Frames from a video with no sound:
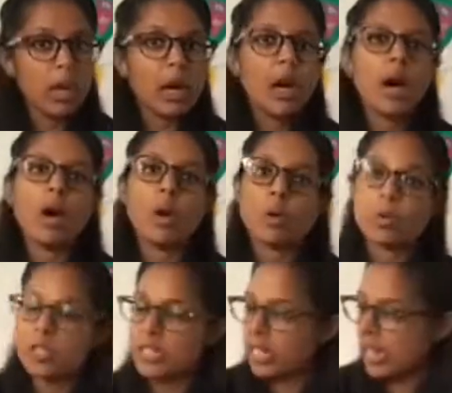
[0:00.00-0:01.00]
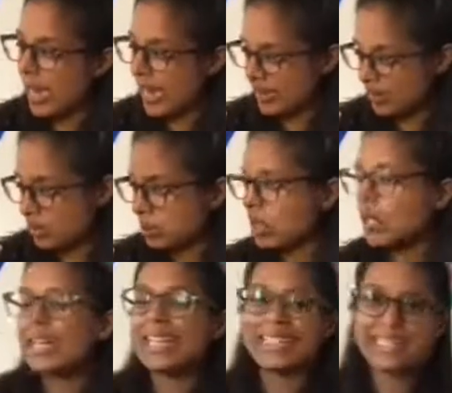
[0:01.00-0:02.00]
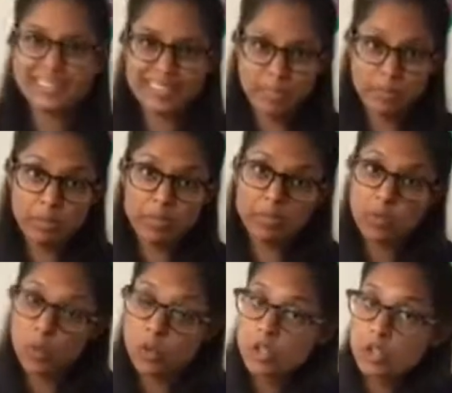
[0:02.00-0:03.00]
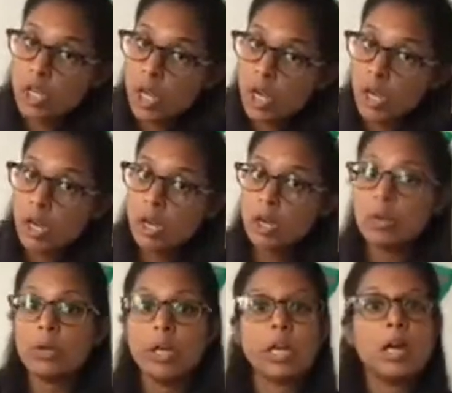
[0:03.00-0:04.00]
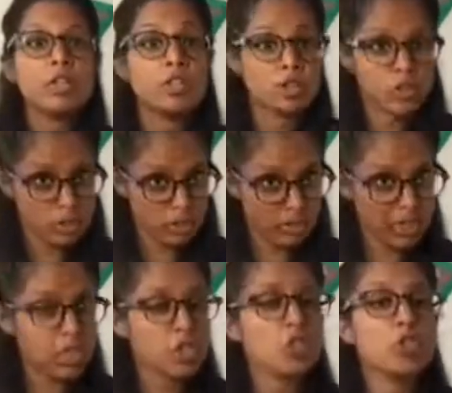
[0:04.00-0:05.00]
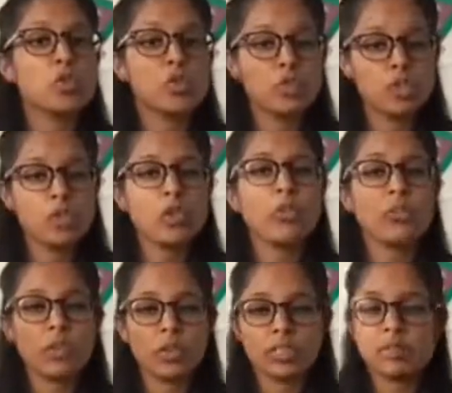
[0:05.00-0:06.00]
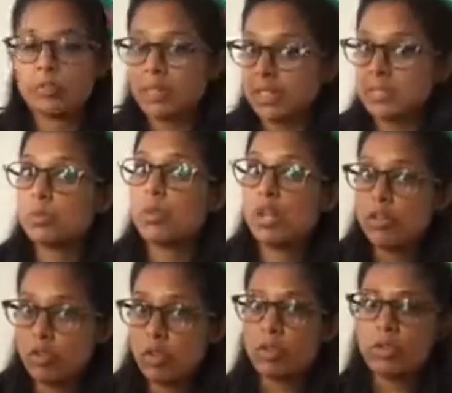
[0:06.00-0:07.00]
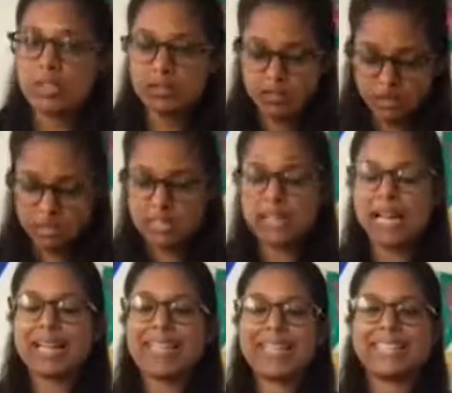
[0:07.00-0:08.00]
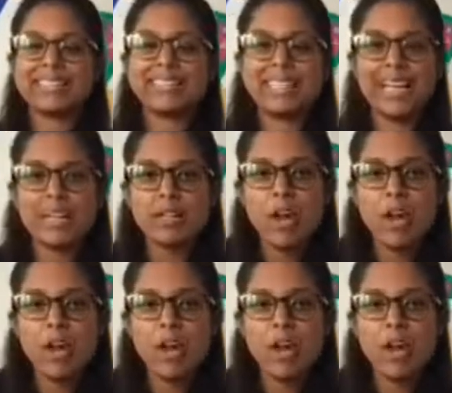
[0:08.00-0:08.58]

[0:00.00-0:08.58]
Oh yes, he said, before you go, just to make sure your phonics brains were on this today, he said,